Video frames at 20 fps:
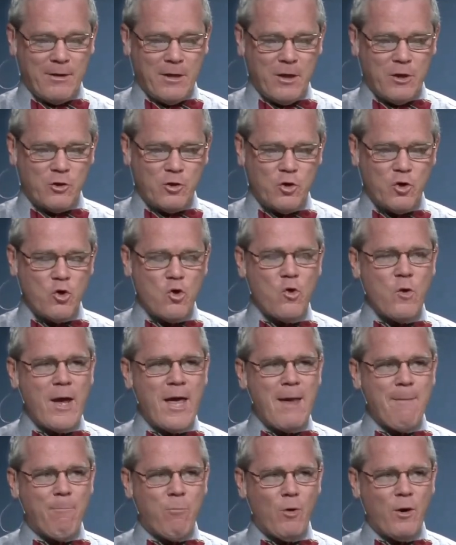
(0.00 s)
in it too,
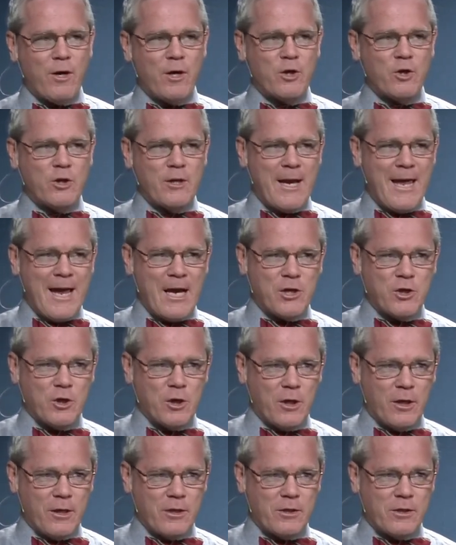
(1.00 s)
a British
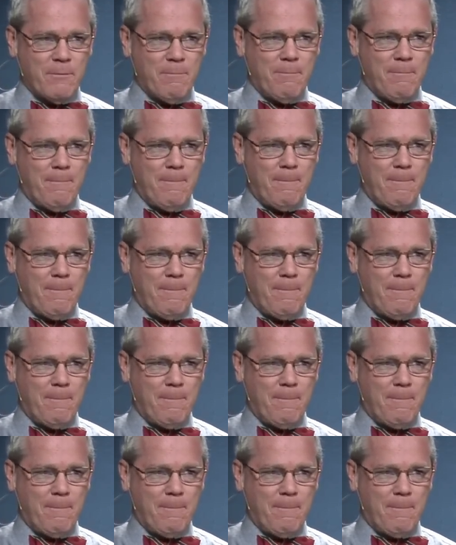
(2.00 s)
nationalism.